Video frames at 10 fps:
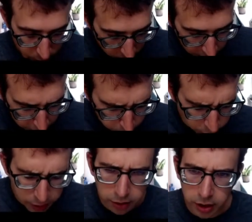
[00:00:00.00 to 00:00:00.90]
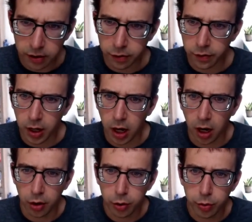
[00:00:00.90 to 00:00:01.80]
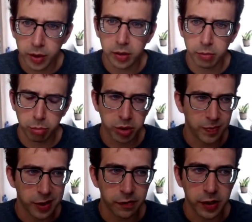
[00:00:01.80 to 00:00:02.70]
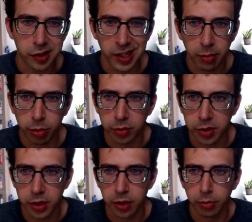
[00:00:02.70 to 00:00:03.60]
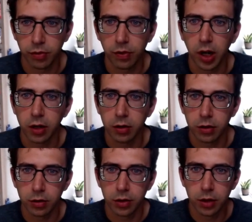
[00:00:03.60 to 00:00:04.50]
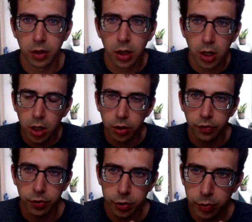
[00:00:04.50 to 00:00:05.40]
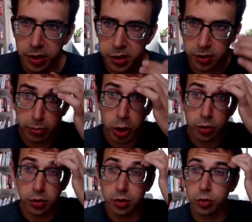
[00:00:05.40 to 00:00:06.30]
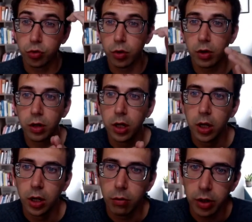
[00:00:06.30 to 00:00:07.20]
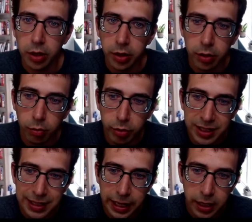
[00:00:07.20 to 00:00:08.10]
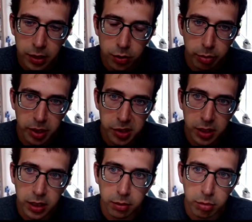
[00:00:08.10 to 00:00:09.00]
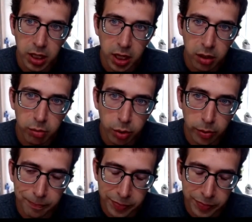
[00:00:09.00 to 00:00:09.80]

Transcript: And I'm going to give uh, three specific examples here before I conclude. The first one is in admission control, where we'd like to basically be able